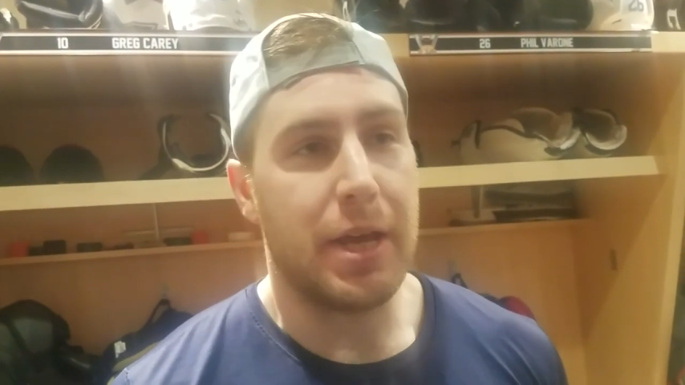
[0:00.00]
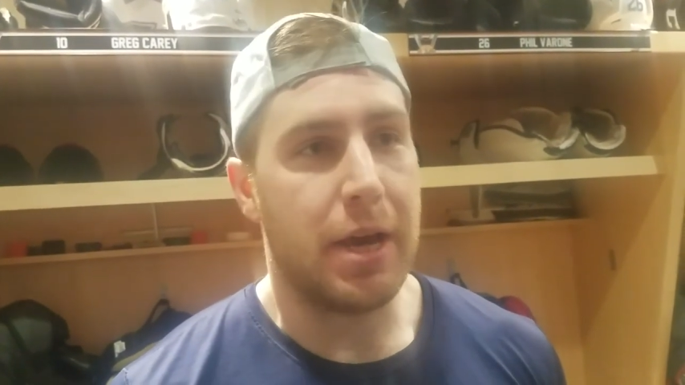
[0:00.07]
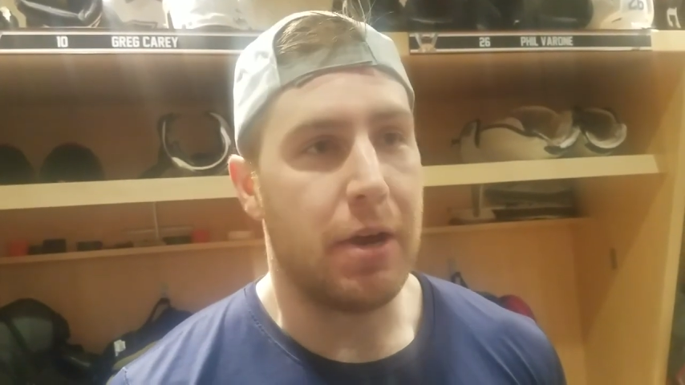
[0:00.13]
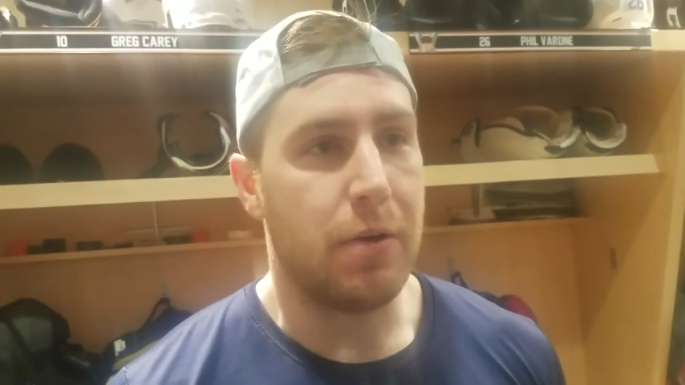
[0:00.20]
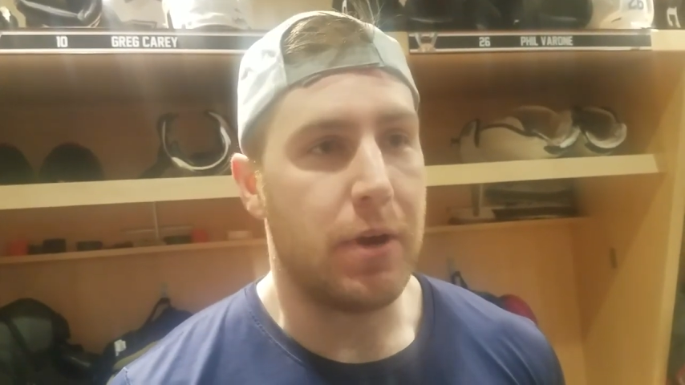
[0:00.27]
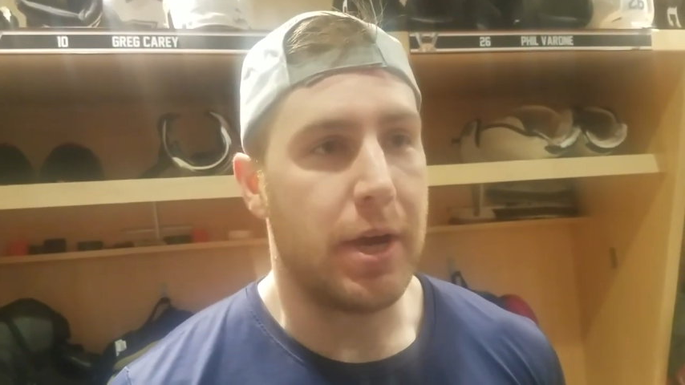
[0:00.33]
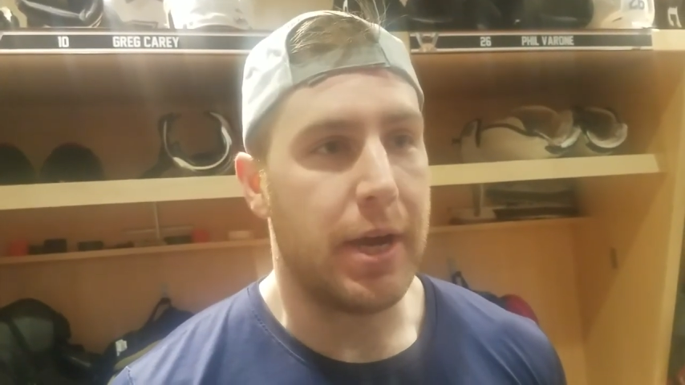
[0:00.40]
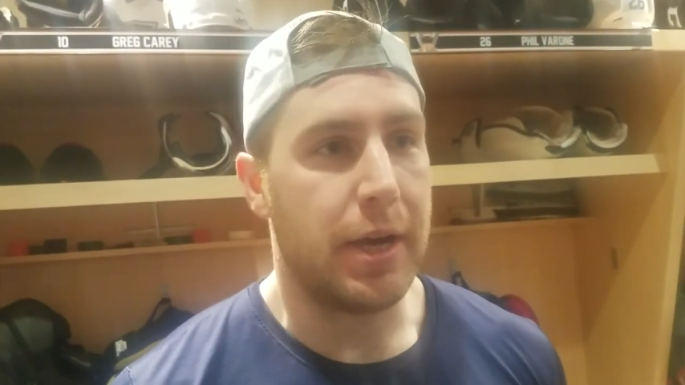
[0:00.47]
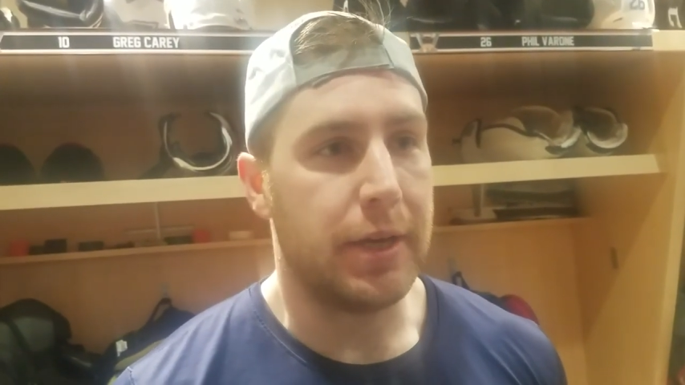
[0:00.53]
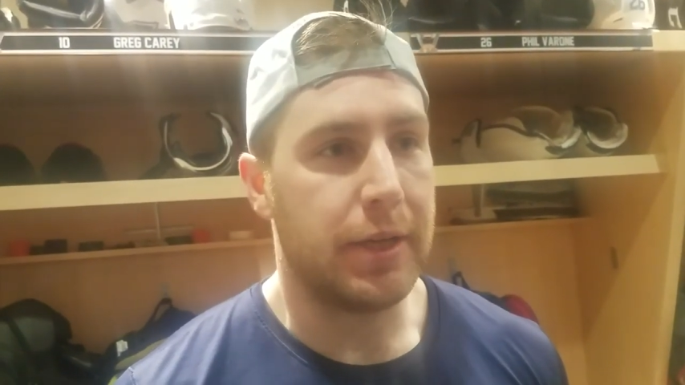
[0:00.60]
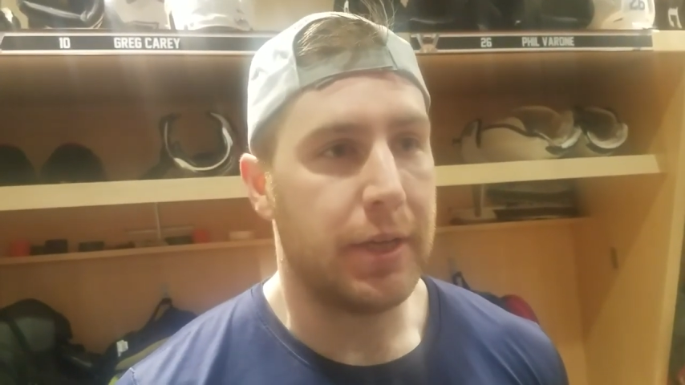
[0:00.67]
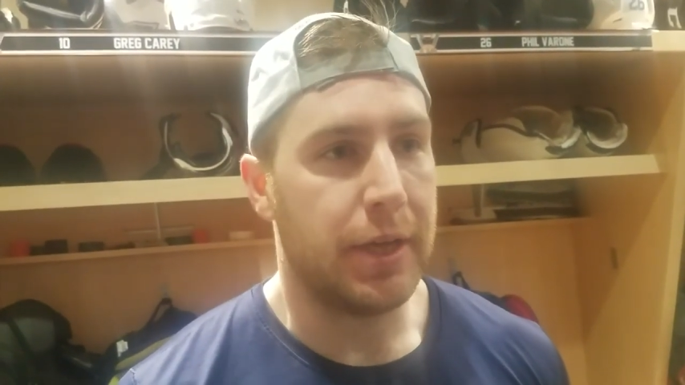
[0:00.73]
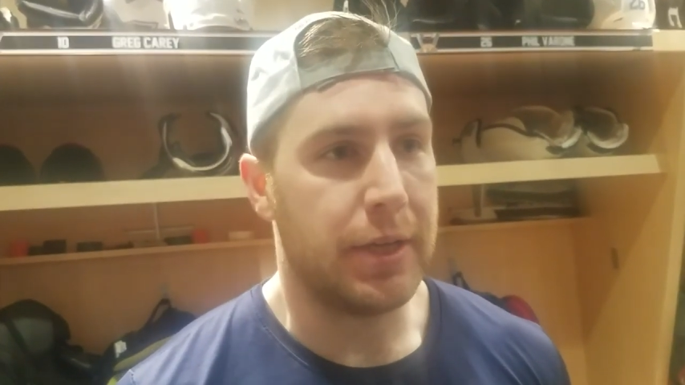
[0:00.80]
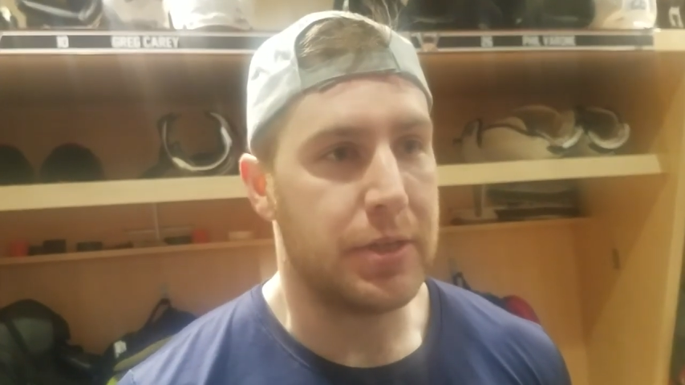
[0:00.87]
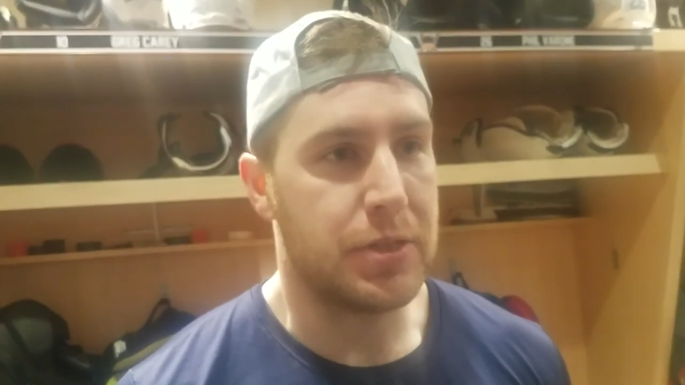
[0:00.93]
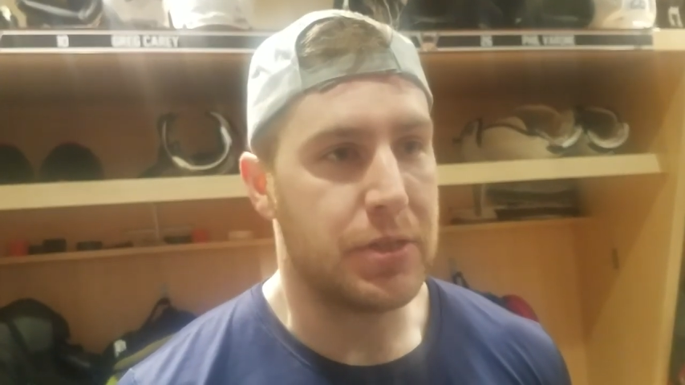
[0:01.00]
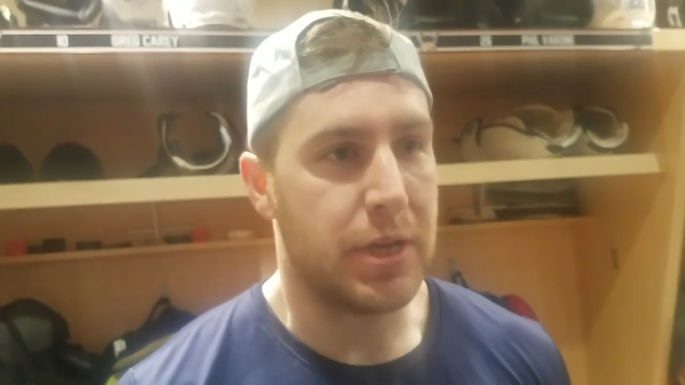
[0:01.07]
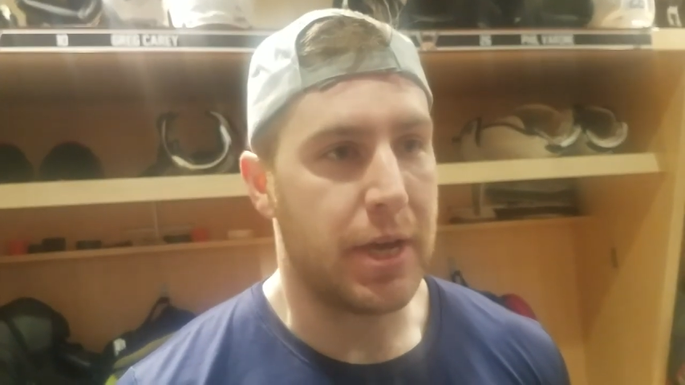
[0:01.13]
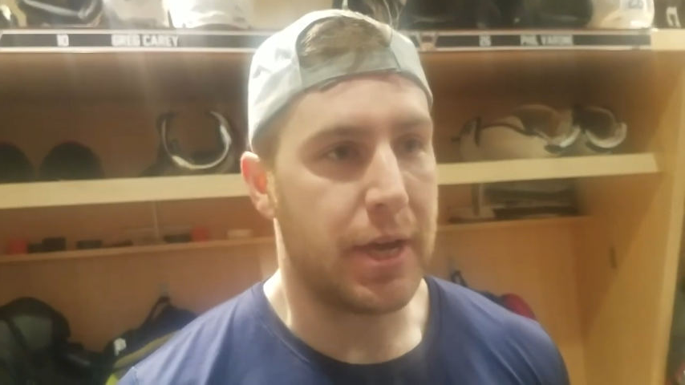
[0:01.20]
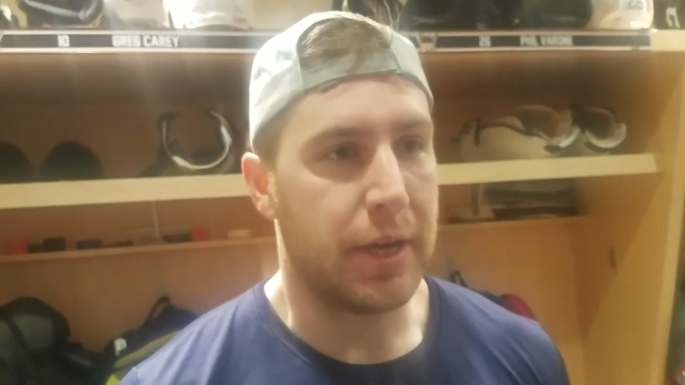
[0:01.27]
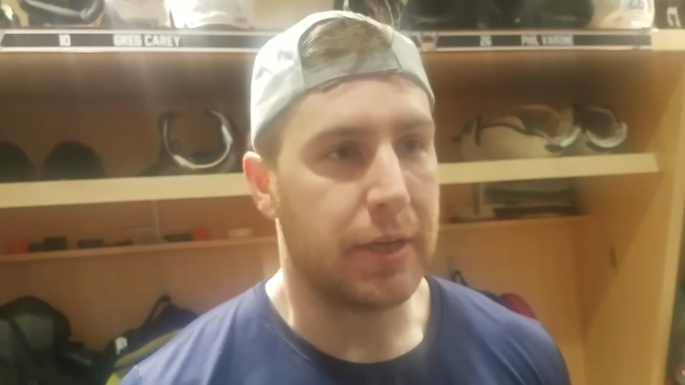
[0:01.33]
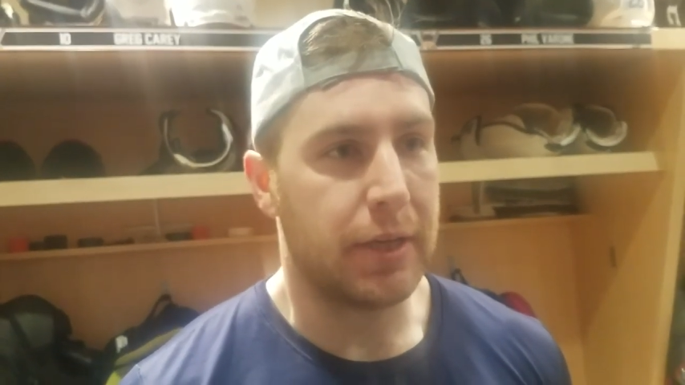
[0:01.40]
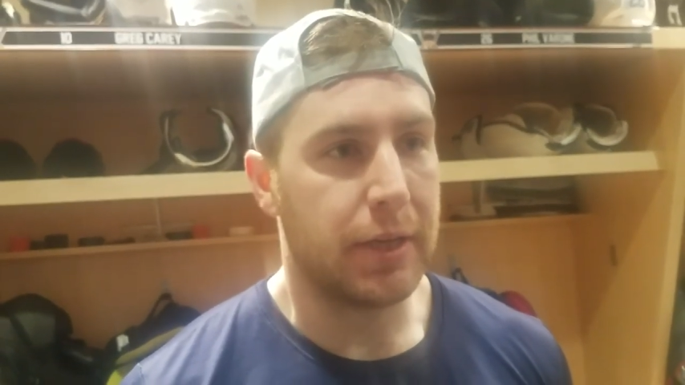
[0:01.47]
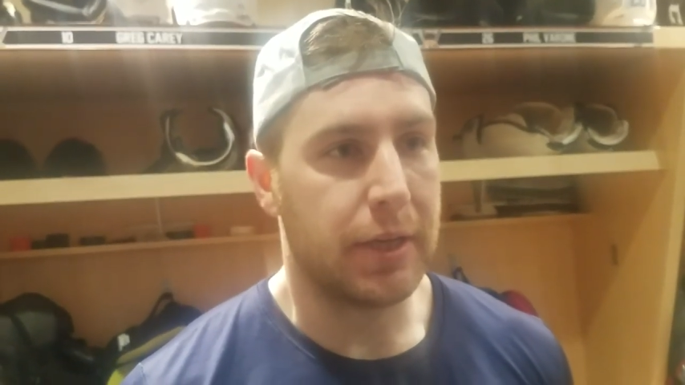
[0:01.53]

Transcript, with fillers: now uh, it's uh,